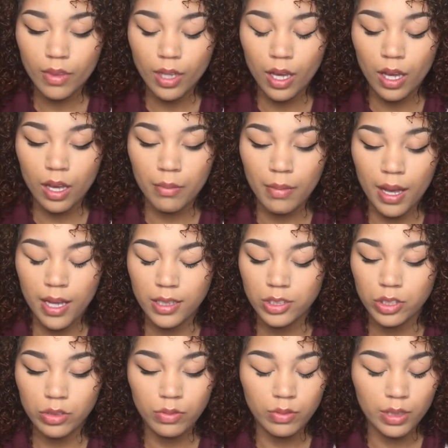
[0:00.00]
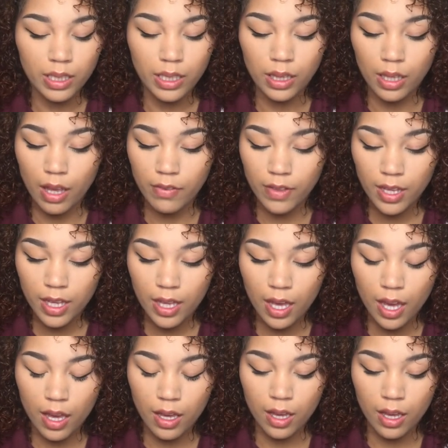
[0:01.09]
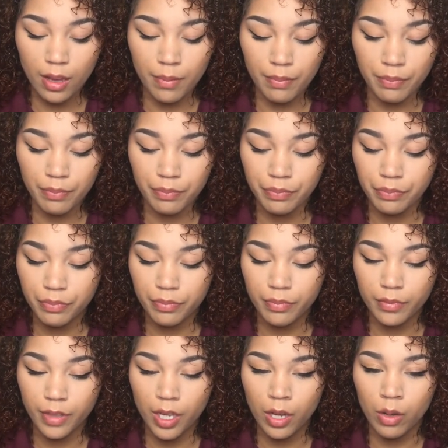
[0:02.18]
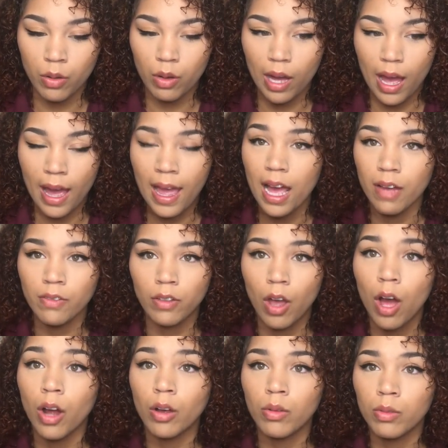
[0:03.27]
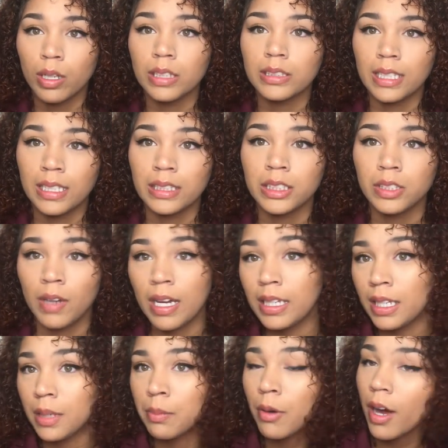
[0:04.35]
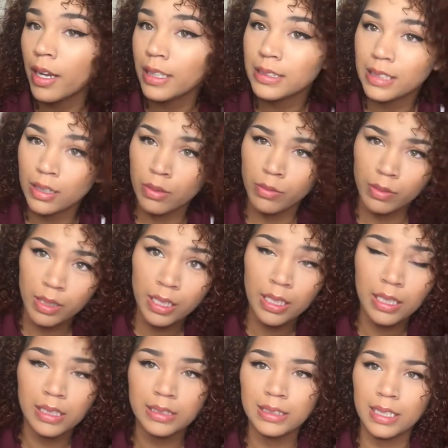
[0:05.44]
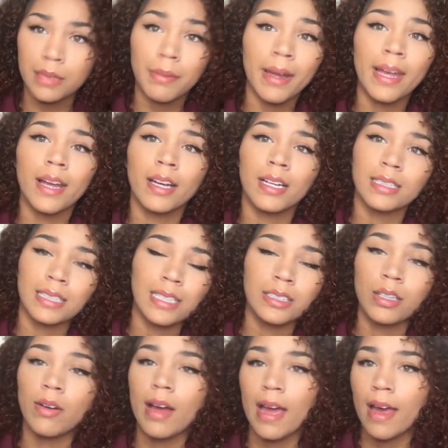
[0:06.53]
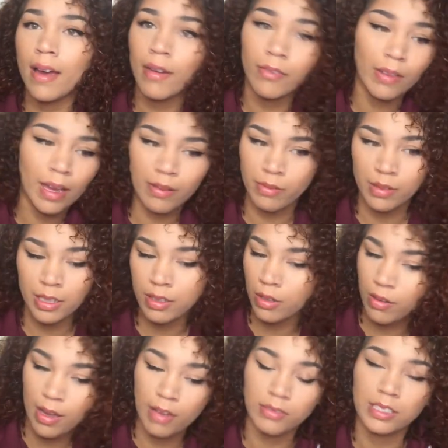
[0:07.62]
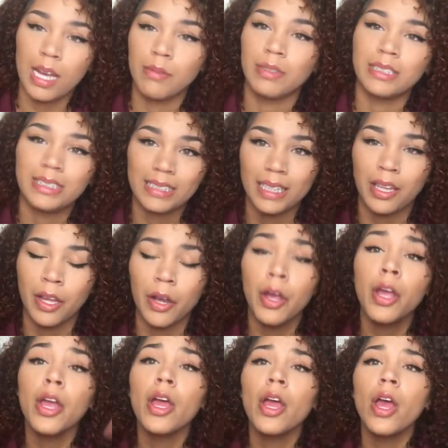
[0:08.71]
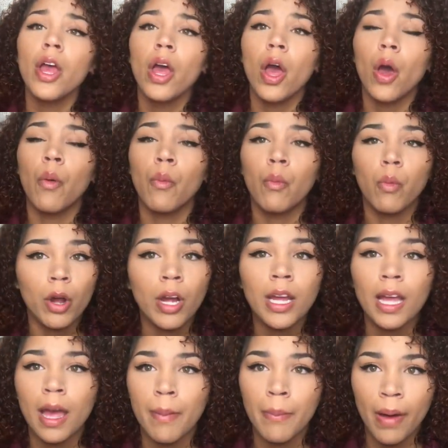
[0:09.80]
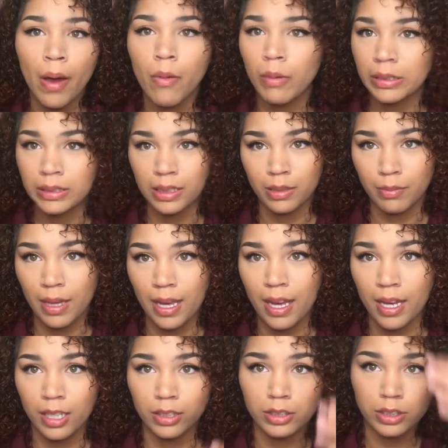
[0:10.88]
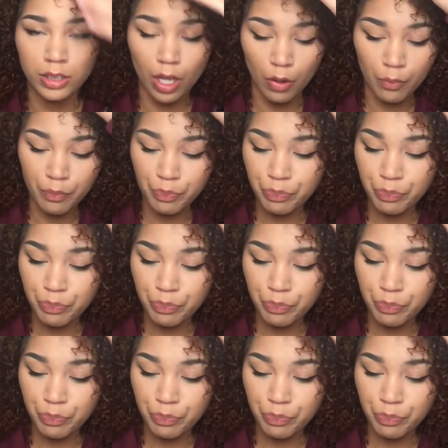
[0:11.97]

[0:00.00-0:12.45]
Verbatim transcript: Um, I do really love it. Um... I have long work days, so I need products that are really going to sit in my hair because I don't have, I really don't have time to sit there and worry about what's in my hair. So,